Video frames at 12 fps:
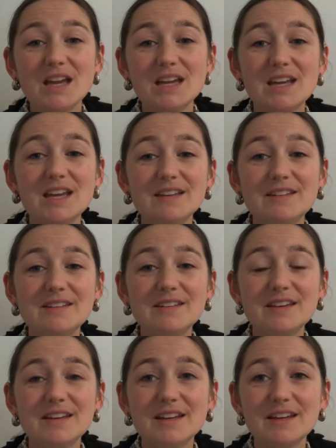it,
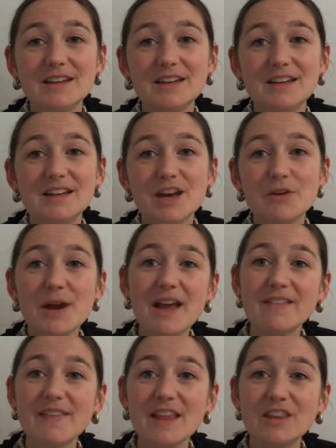
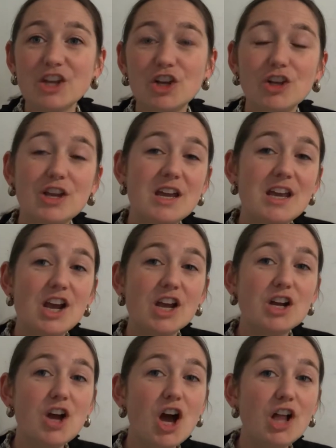has that little
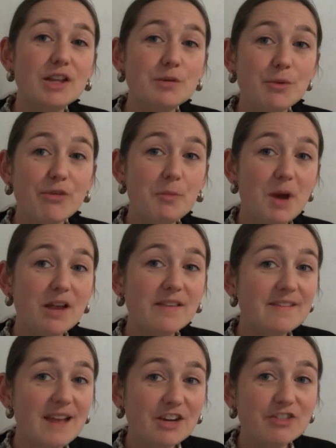call and response
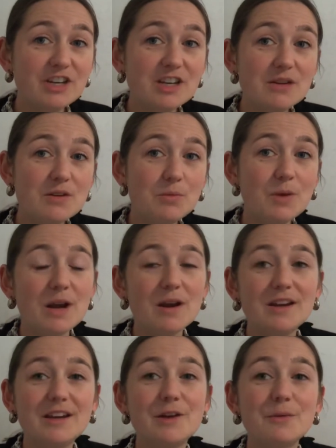section
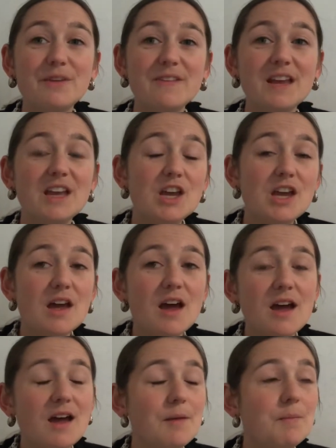where, we sing,
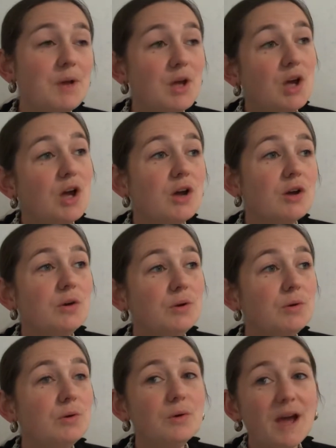
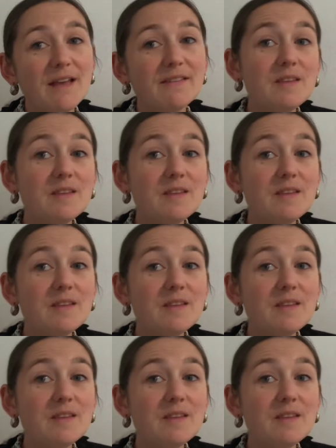who has